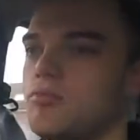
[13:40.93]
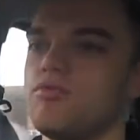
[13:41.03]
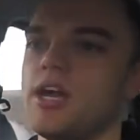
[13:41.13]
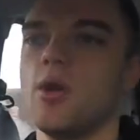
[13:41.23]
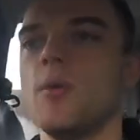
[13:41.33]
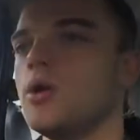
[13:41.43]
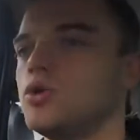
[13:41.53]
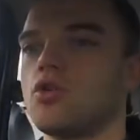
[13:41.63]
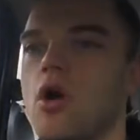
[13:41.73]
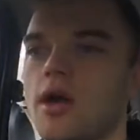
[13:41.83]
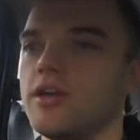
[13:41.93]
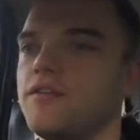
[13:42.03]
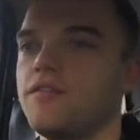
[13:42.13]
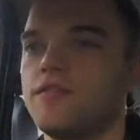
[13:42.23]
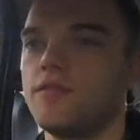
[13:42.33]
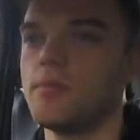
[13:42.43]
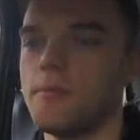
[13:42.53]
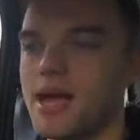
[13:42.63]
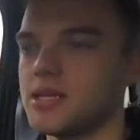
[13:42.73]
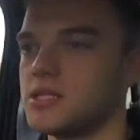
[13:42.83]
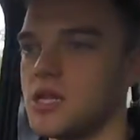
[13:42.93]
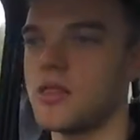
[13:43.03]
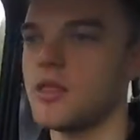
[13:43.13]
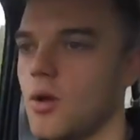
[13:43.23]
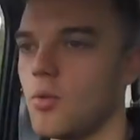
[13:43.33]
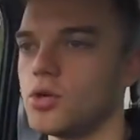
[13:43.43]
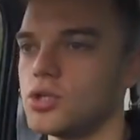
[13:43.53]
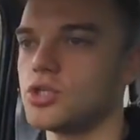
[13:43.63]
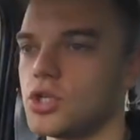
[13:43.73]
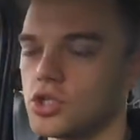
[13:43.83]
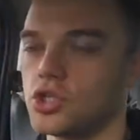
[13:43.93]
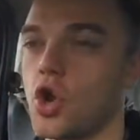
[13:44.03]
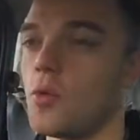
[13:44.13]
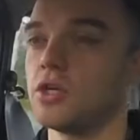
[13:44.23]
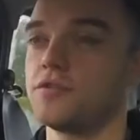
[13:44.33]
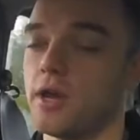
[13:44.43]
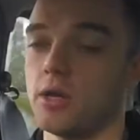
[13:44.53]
rear wheel drive Mazda that was just so much fun.